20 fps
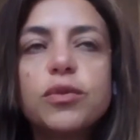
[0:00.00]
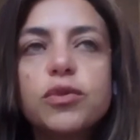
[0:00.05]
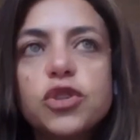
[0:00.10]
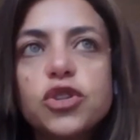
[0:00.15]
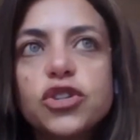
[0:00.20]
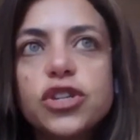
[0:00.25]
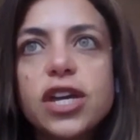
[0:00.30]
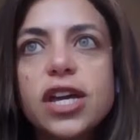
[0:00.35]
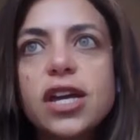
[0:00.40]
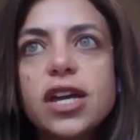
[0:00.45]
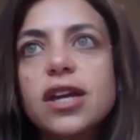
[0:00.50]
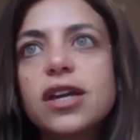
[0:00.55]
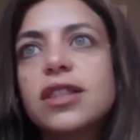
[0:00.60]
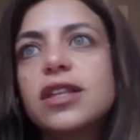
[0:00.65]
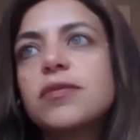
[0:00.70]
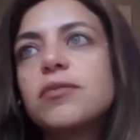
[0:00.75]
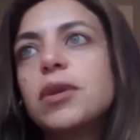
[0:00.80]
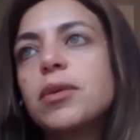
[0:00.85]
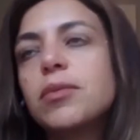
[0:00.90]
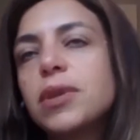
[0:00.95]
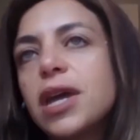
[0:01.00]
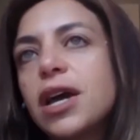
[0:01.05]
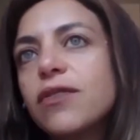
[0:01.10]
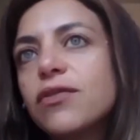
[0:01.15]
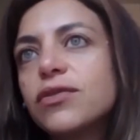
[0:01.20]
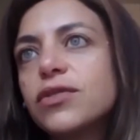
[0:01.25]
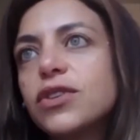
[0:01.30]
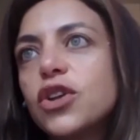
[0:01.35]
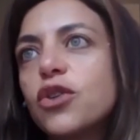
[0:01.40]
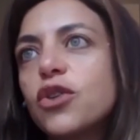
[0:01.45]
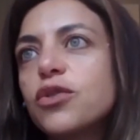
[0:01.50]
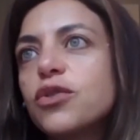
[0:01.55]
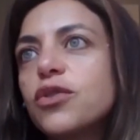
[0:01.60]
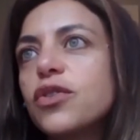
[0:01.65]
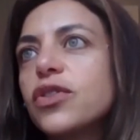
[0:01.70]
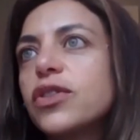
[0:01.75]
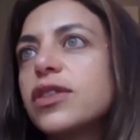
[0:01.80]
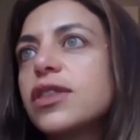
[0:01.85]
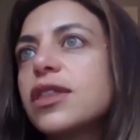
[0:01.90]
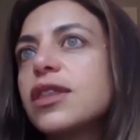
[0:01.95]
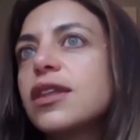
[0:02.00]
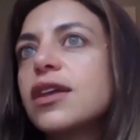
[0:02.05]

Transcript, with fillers: go on with your day, and then maybe have, you know,